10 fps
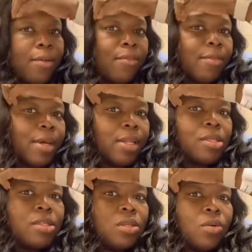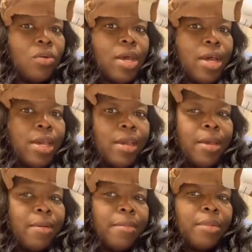everybody, so I
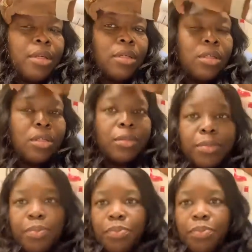am, um,